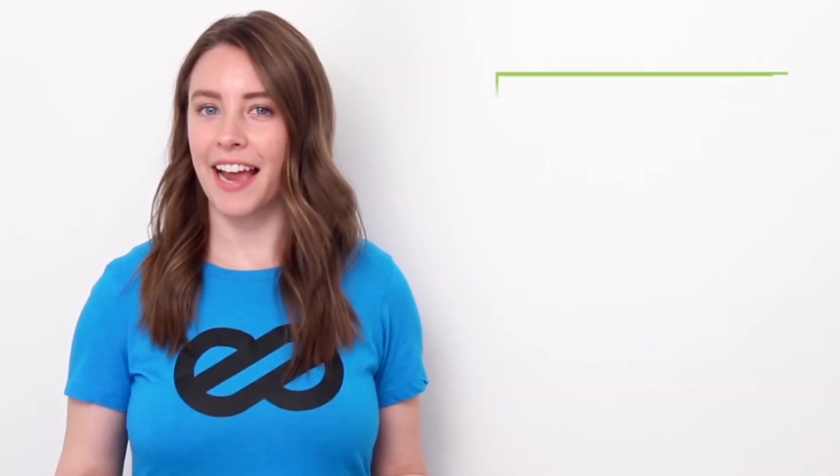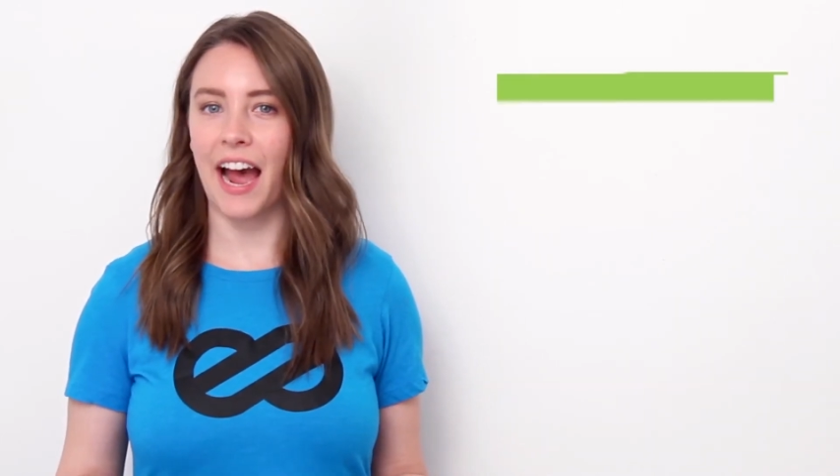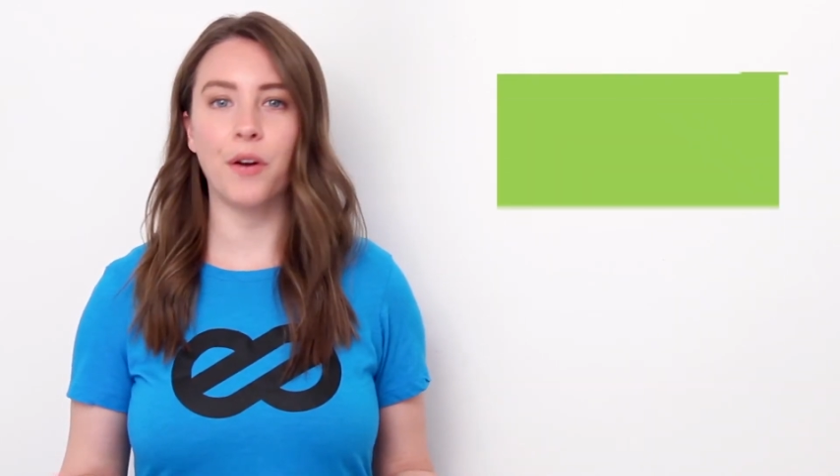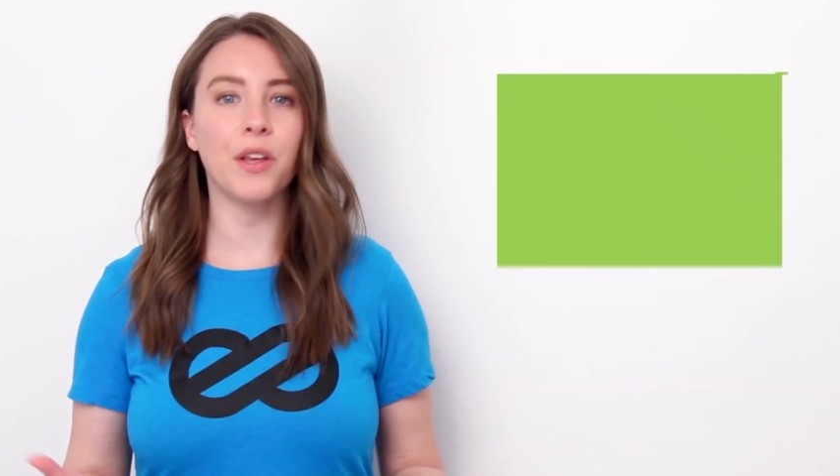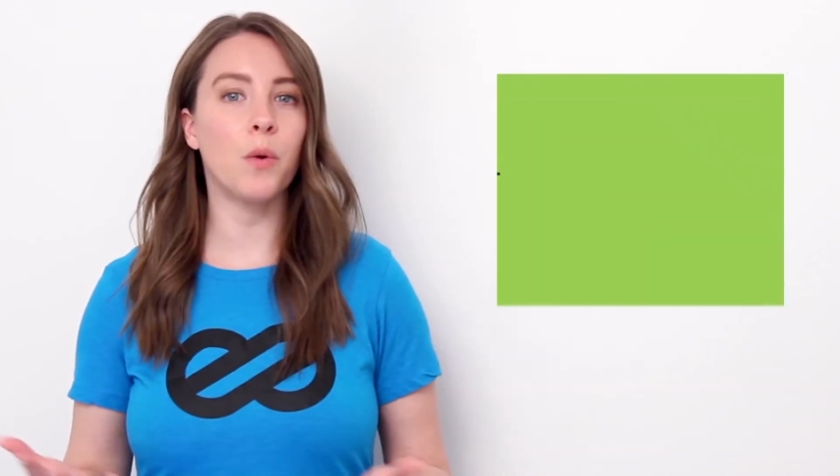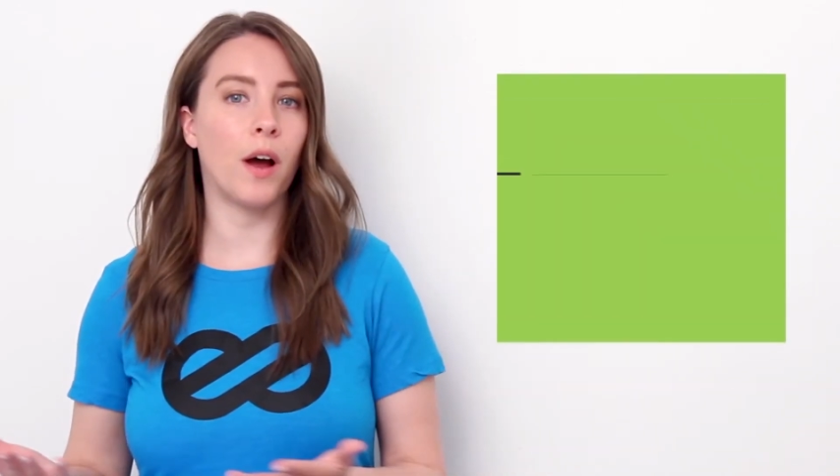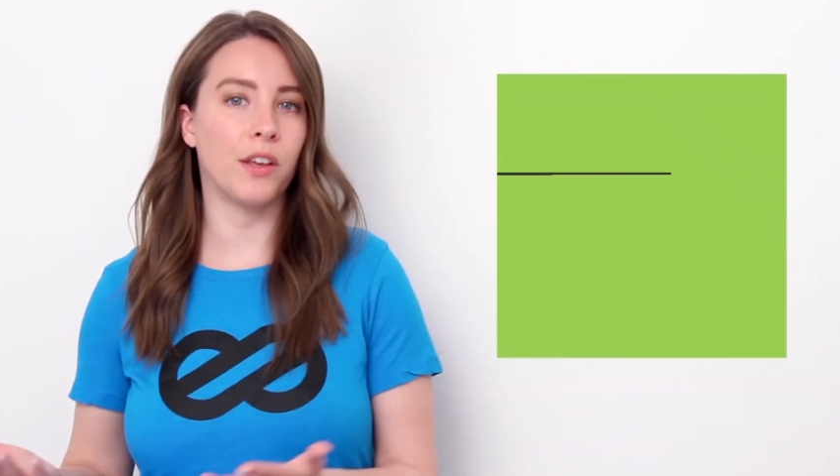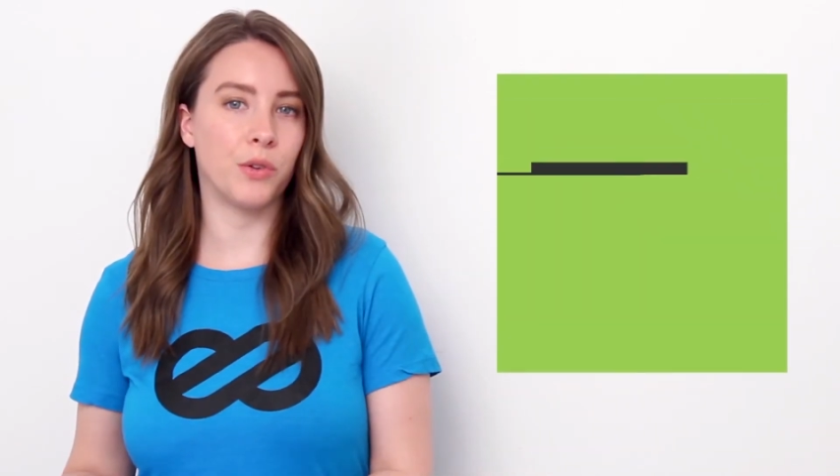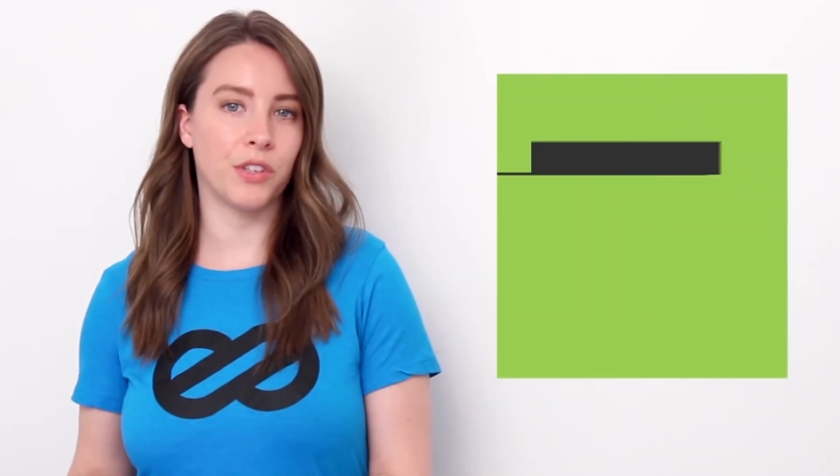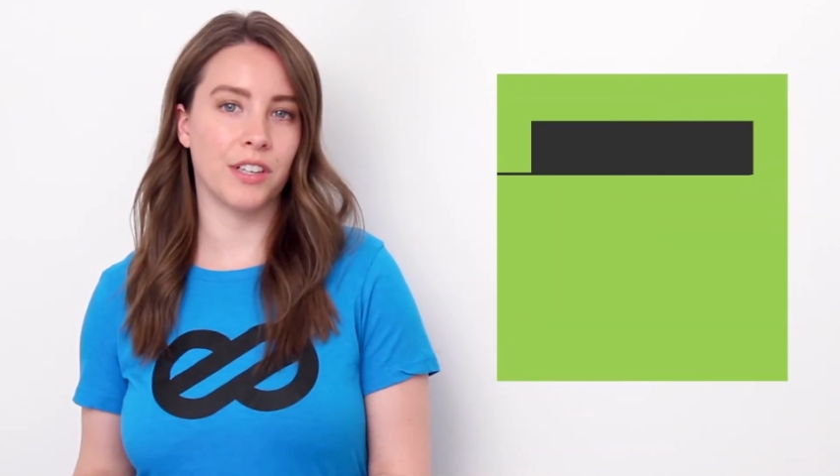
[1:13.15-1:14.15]
how do you
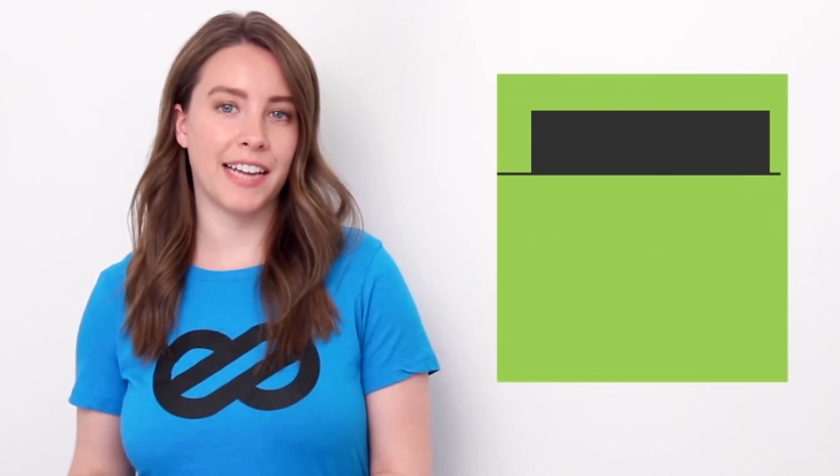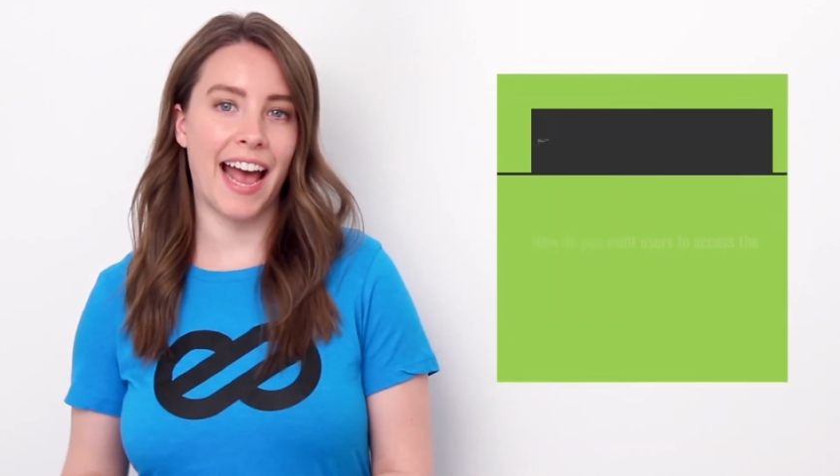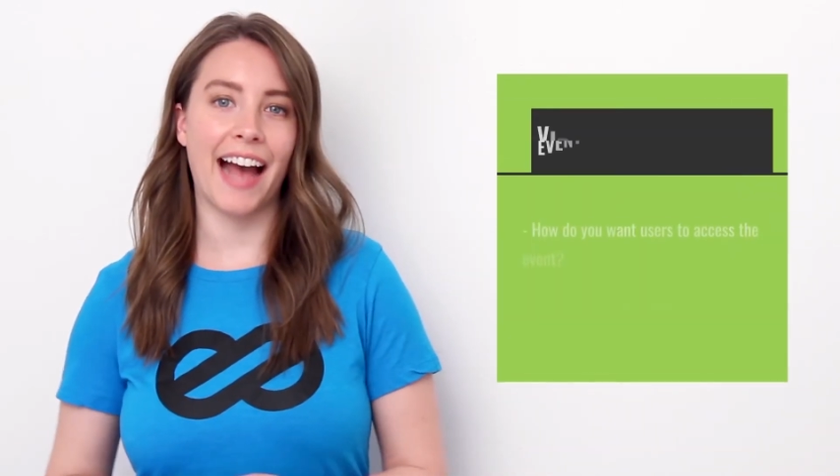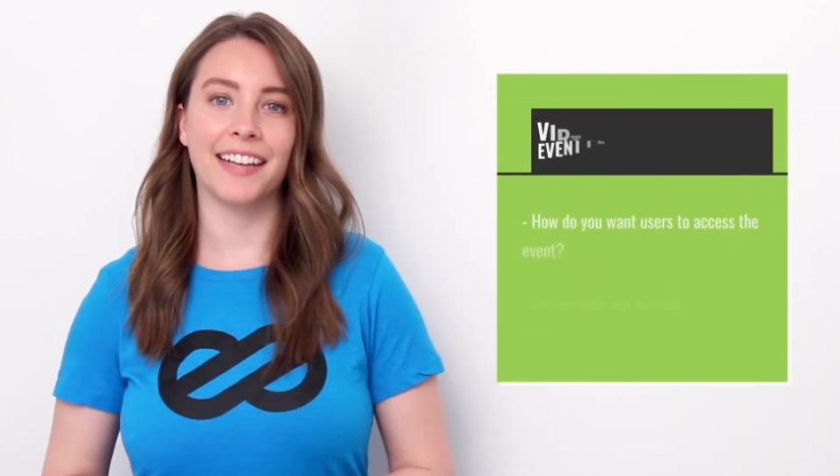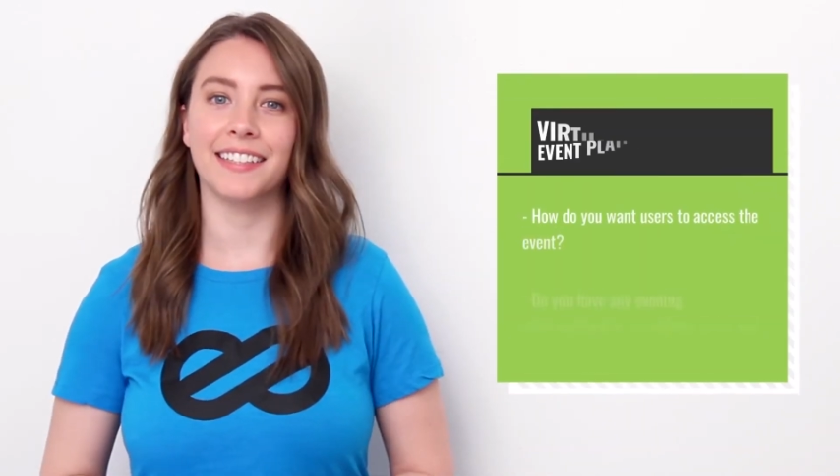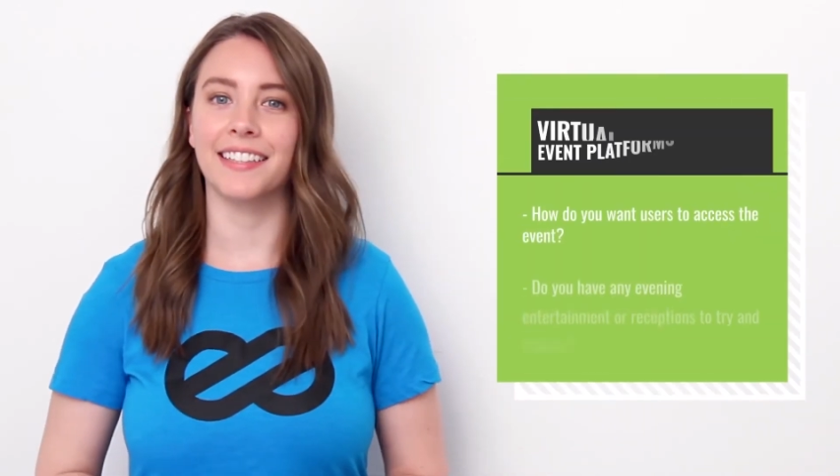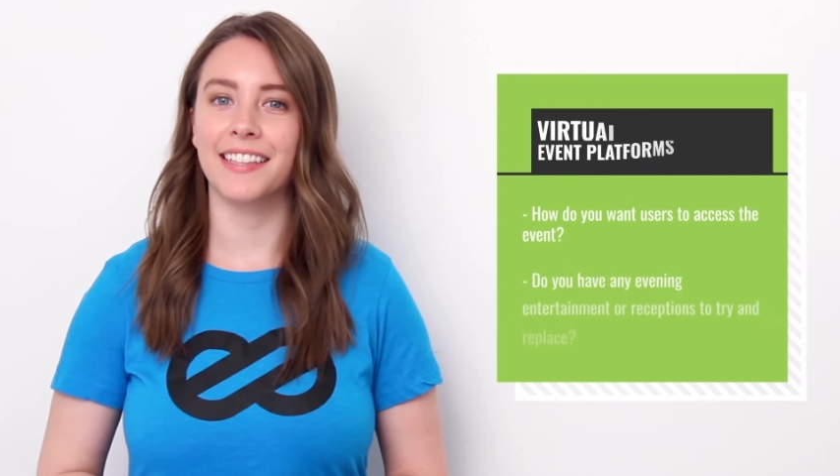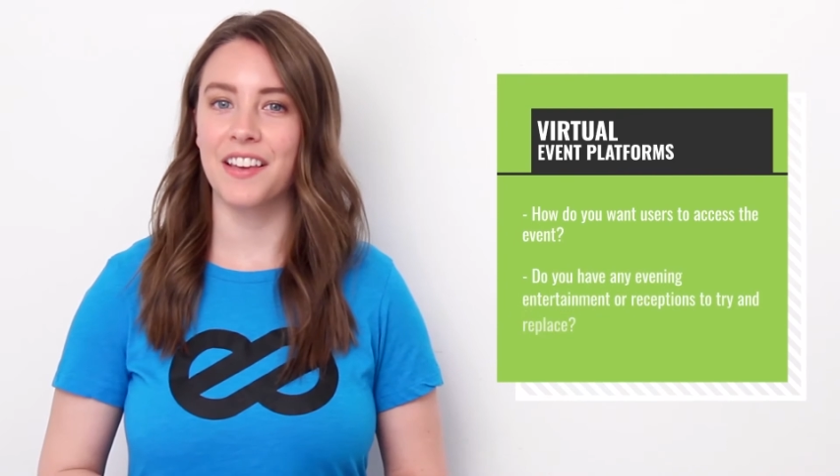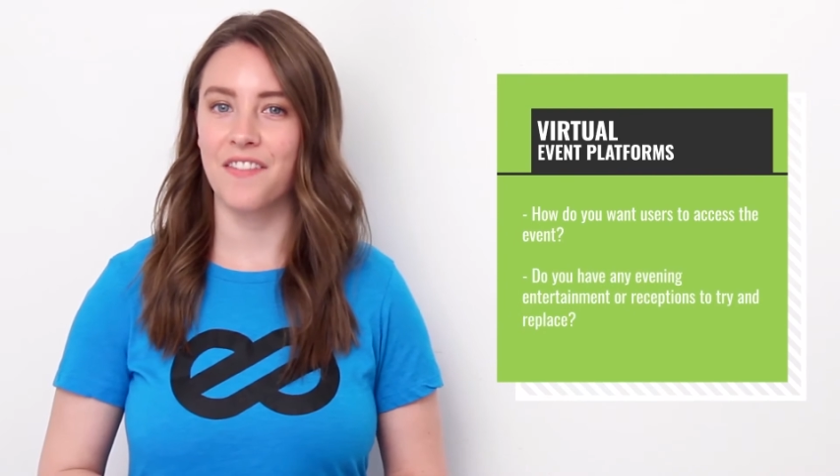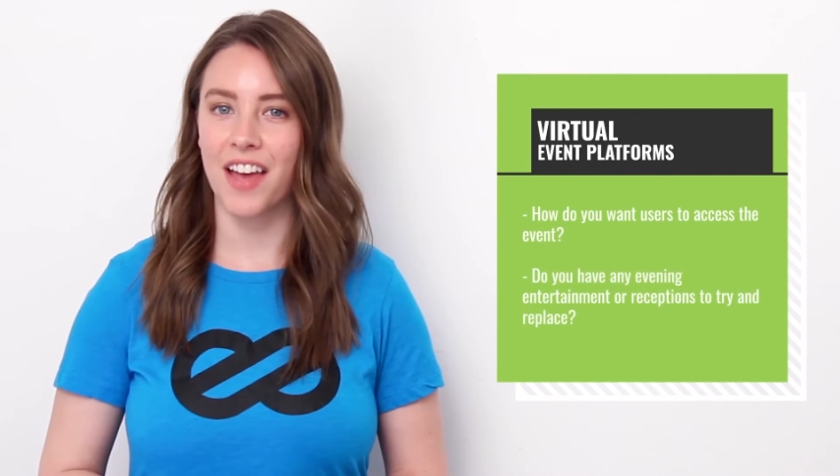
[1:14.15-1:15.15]
want users to access
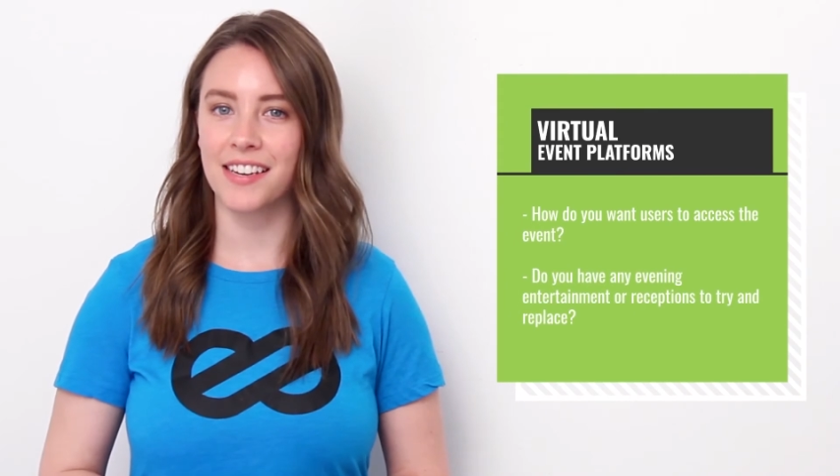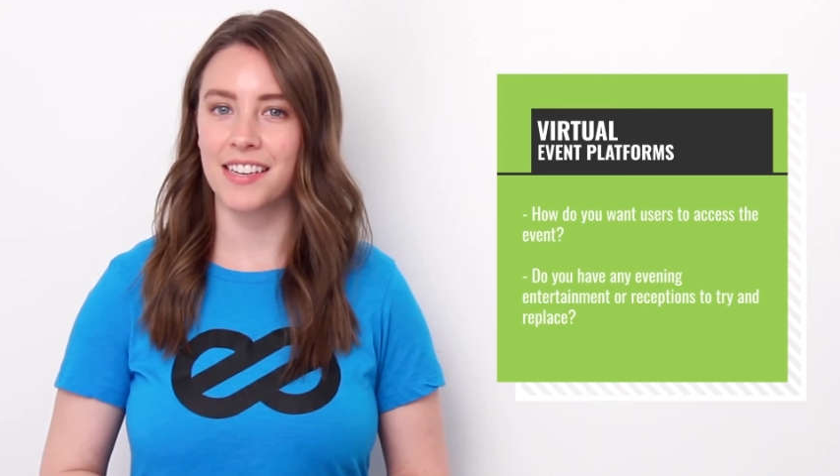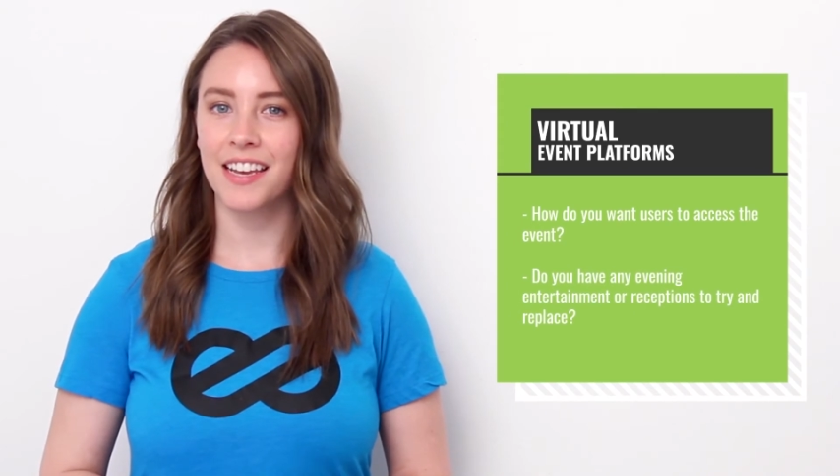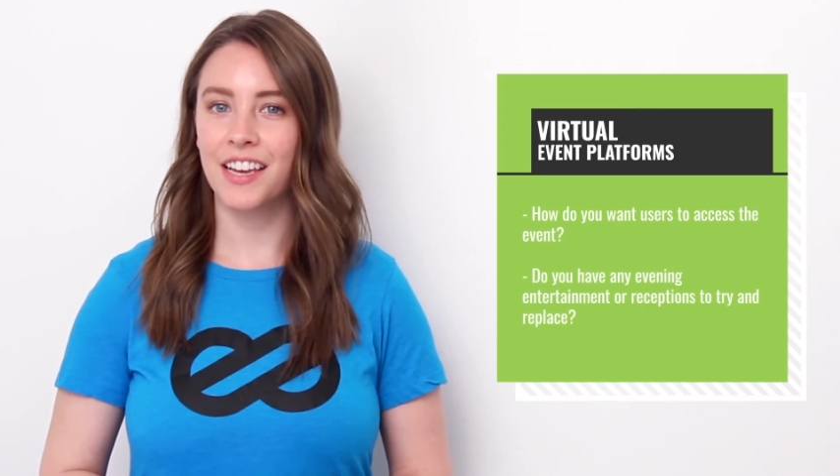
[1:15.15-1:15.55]
the event?